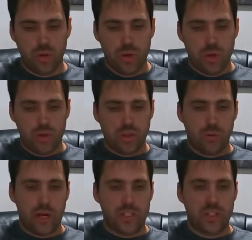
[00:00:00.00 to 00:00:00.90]
So
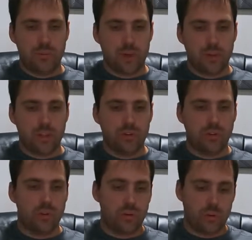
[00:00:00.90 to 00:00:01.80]
what I typically
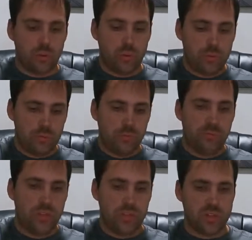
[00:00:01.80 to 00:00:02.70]
do
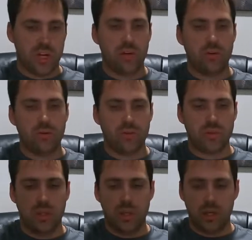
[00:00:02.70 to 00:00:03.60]
is I'll use
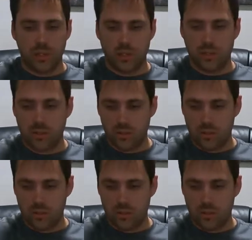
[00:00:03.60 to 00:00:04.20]
this